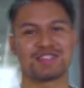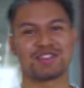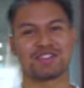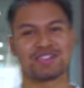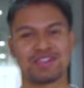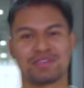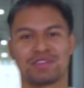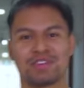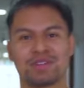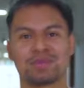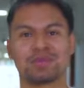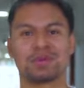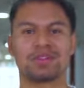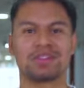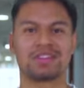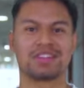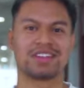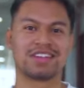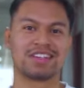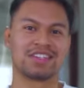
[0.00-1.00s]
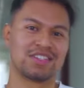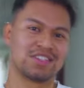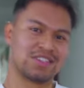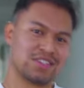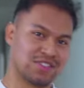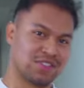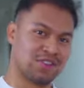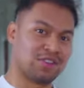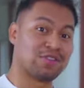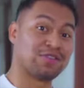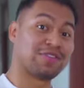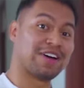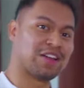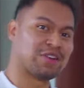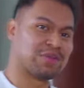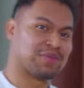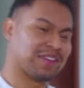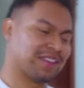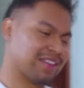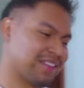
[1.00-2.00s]
just affordable. So follow
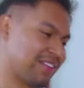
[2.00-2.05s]
me.